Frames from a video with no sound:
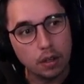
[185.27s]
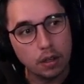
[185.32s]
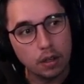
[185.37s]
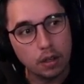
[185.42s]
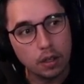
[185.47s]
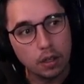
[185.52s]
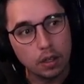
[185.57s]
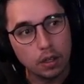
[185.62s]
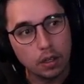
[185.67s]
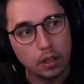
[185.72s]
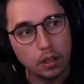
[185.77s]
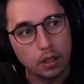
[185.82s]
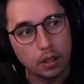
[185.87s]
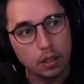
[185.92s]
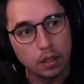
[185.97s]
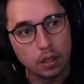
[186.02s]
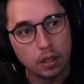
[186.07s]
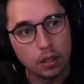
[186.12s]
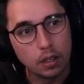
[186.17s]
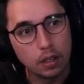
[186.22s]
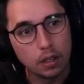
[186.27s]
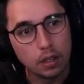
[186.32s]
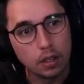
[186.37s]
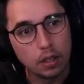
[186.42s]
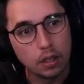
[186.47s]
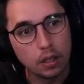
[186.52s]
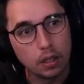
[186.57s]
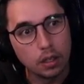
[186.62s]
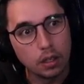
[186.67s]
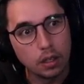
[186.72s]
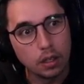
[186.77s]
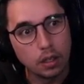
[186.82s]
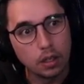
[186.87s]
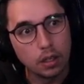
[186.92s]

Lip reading: Nobody speaks.